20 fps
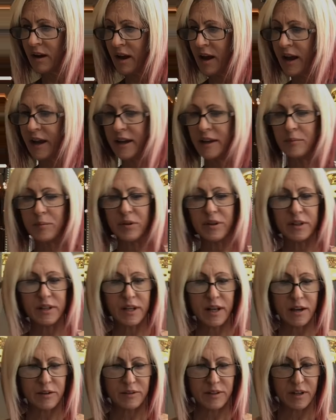I put it
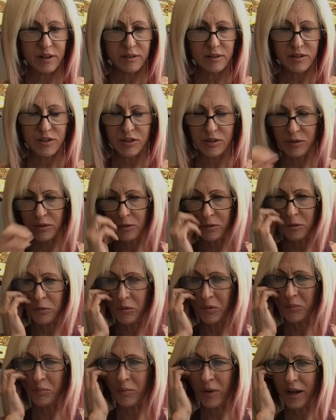out there to
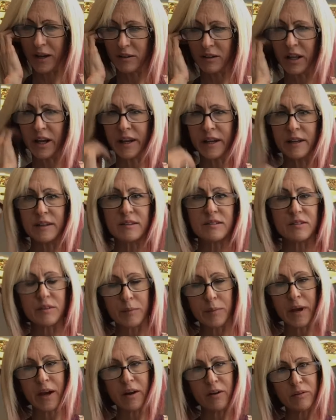my clients
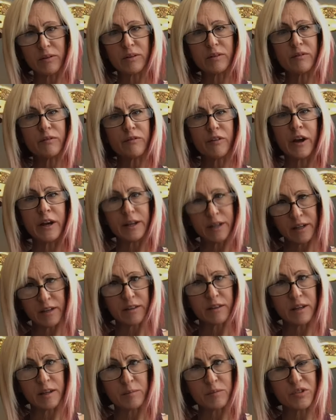about finding
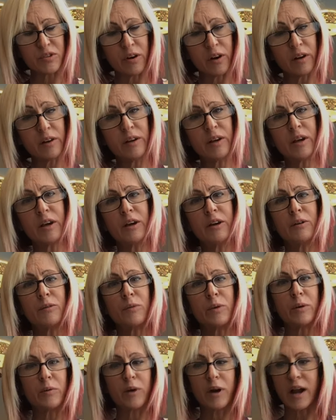a theme song.
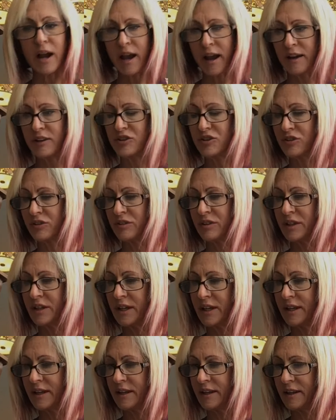We were
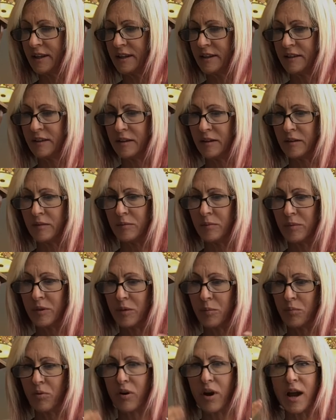actually in the,
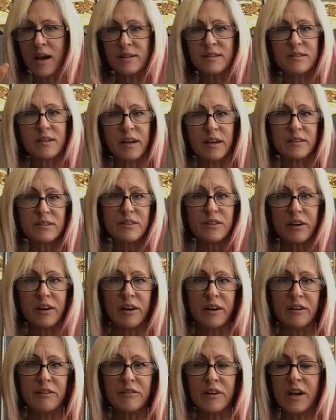the process
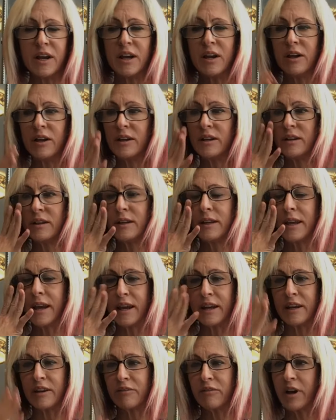of
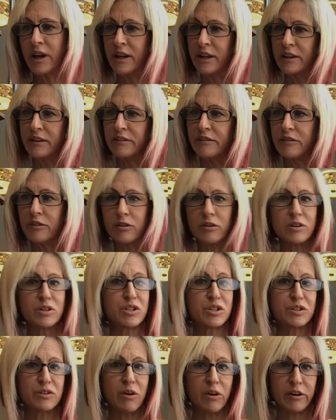getting ready for
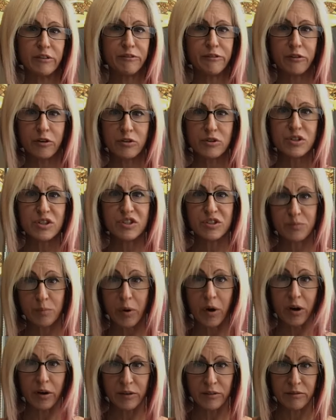our first
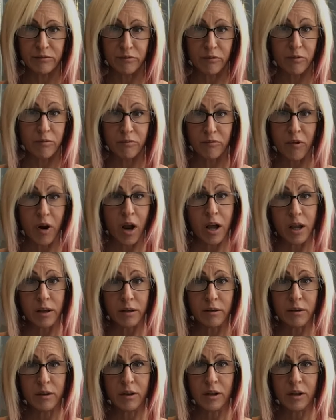Spartan run.